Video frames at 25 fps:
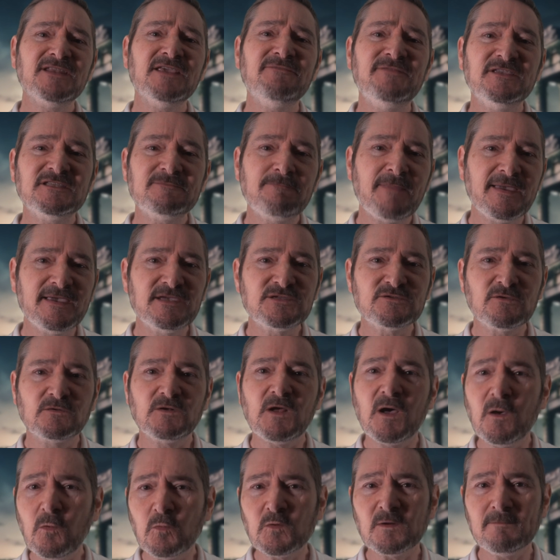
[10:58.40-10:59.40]
if it's based on
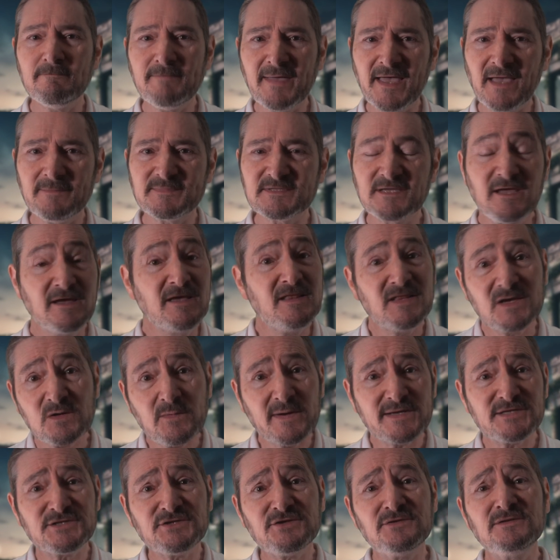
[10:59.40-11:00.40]
older maps, the
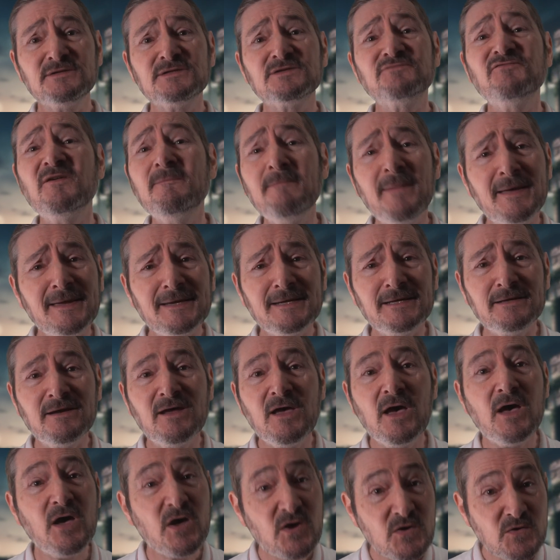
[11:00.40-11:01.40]
questions remain:
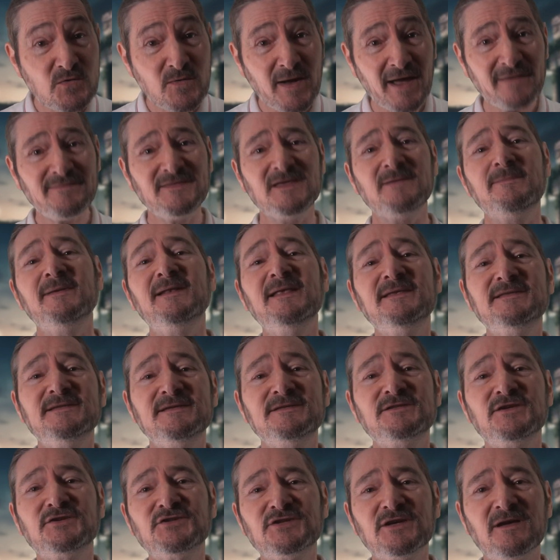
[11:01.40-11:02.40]
who had the ability
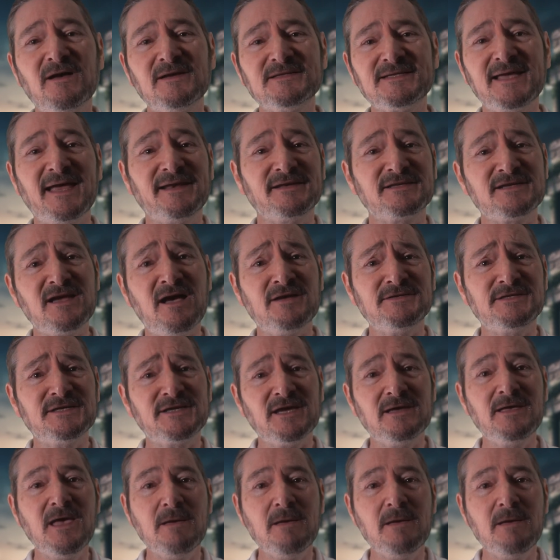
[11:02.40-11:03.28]
to chart Antarctica